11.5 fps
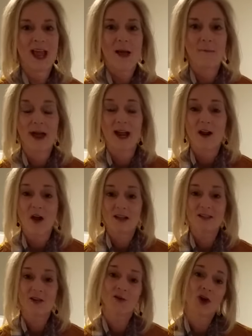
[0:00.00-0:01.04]
But
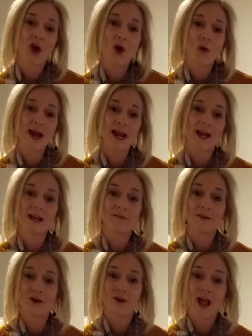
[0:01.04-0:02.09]
also go and if
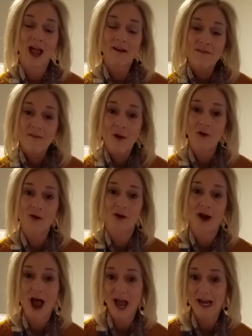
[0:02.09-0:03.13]
you're an iPhone
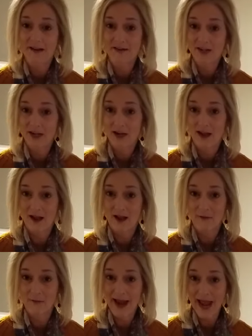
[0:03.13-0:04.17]
or
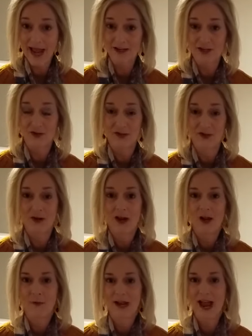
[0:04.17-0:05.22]
iPad um, user,
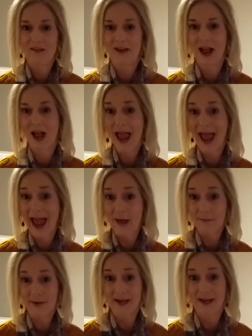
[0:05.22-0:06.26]
we have an
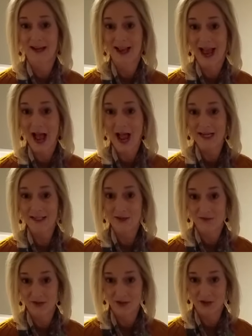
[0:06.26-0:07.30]
app in the
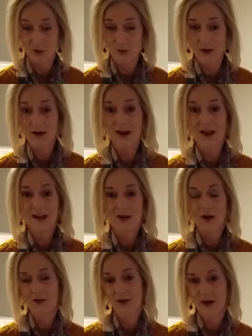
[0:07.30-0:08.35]
iTunes store
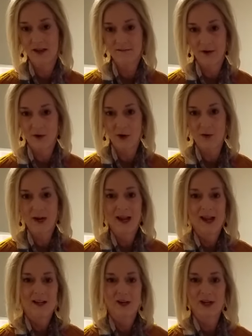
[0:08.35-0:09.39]
called Good Life Photo.
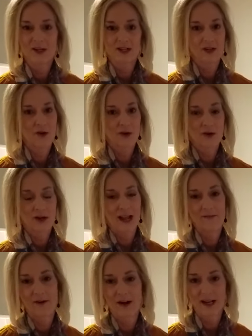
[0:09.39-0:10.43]
You can just go to
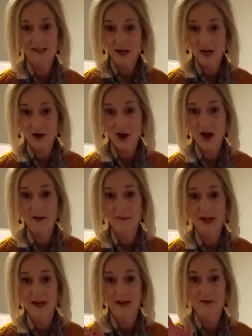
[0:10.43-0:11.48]
goodliferx.com
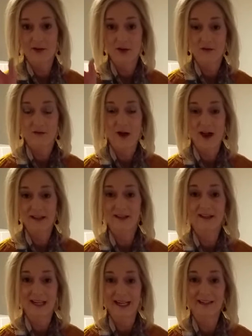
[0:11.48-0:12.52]
and you can find the
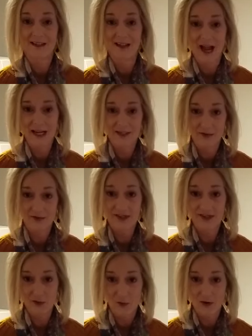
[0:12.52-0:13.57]
link iTunes
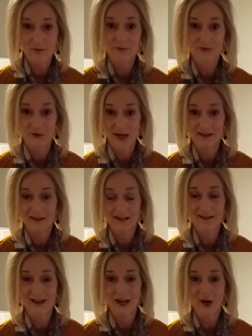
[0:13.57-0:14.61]
store directly
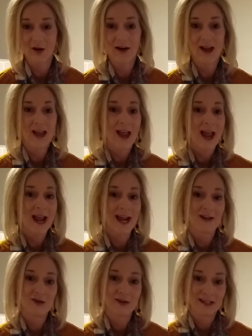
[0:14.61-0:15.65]
there
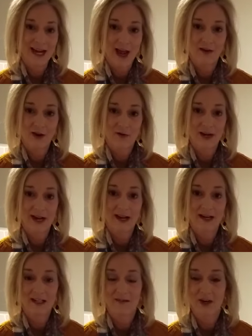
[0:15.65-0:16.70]
and you could download it
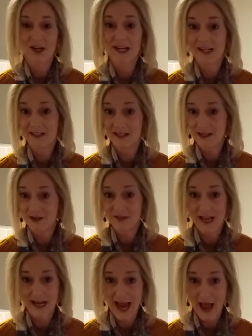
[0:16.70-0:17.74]
and it's very easy to use
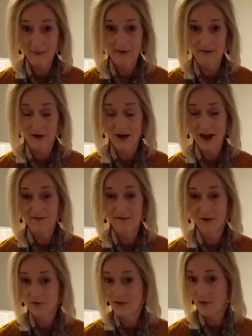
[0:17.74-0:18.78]
that app if you're an
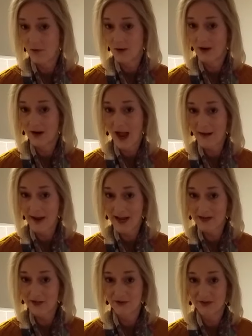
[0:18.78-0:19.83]
iPhone or
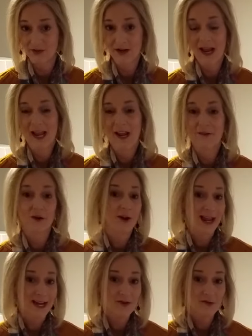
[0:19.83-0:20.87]
iPad user. If you're an
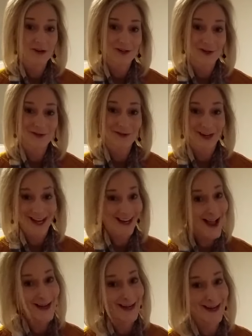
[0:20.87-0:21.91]
Android user like
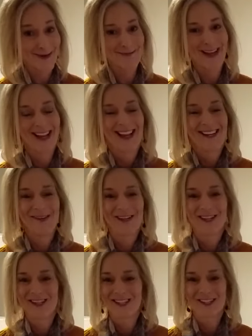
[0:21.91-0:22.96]
I am, you
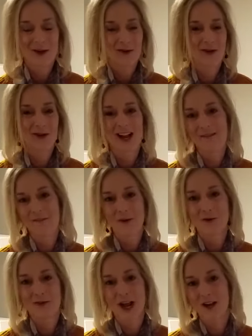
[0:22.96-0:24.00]
could just go to
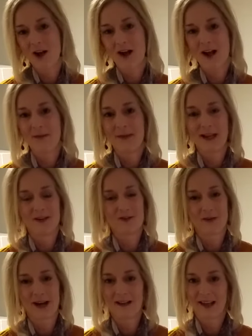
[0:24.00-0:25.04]
goodlifephoto.com and
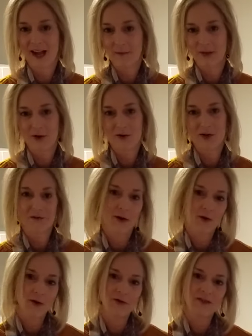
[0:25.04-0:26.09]
directly upload your
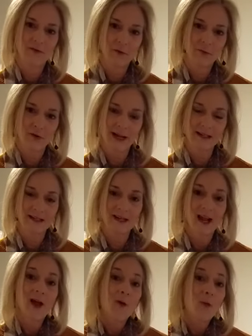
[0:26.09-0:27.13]
photos for print.
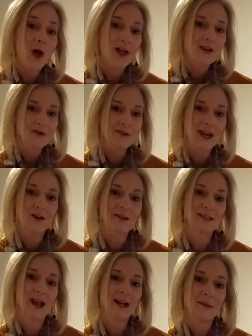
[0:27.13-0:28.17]
While you're there,
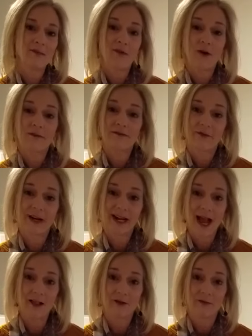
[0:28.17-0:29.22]
sign up for our free
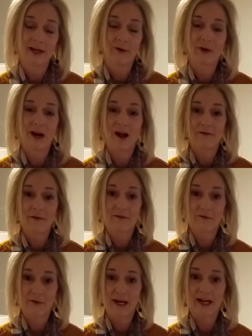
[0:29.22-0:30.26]
gallery. We offer
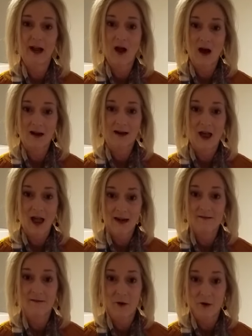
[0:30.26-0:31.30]
free
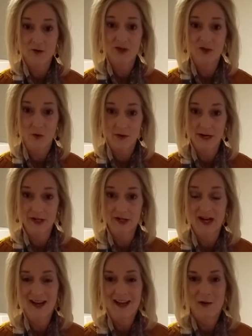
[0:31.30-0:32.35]
online photo storage.
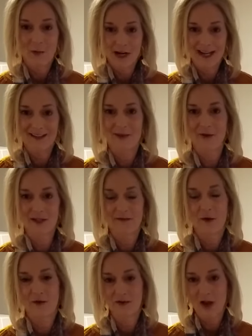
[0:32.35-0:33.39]
You want to get those
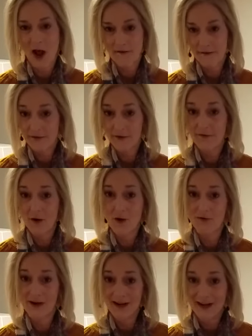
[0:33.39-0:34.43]
photos off of your
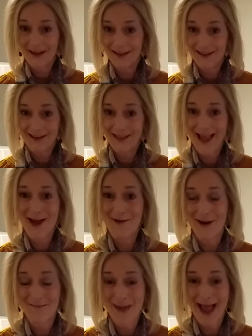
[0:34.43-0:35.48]
phone in the cloud
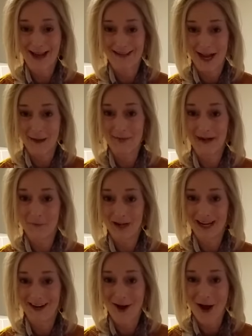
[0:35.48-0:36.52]
and backed up, and we
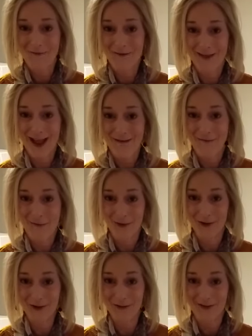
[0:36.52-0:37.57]
can offer that for
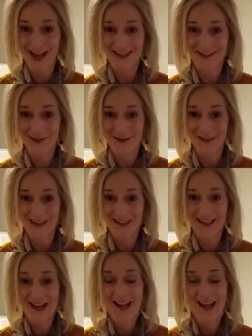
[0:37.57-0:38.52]
you, that service.